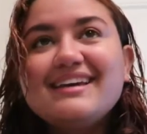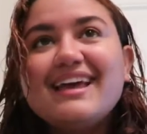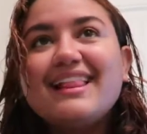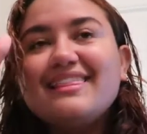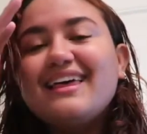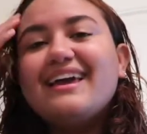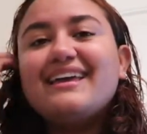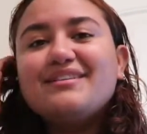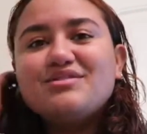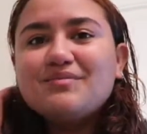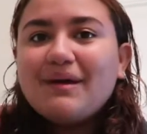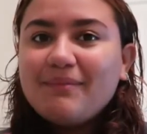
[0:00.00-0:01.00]
and
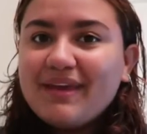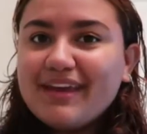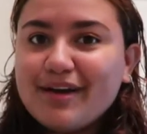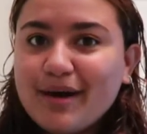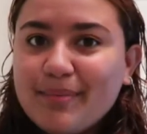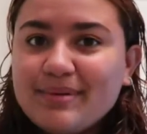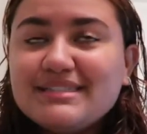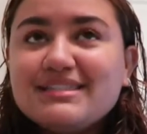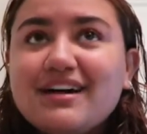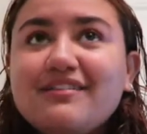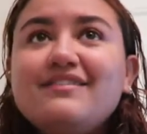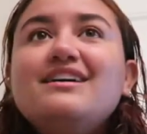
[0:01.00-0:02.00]
like do my makeup and
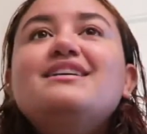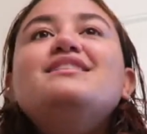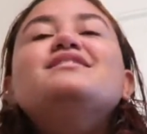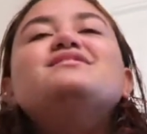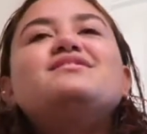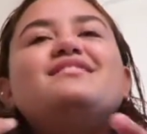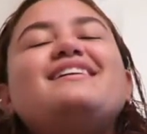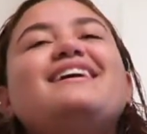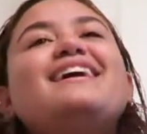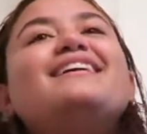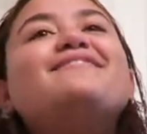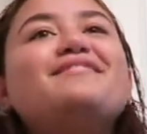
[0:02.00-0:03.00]
stuff so that
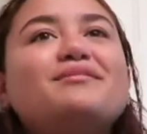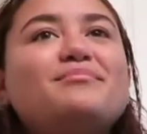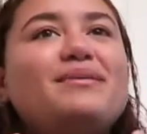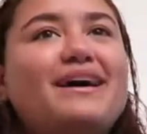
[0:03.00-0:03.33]
I feel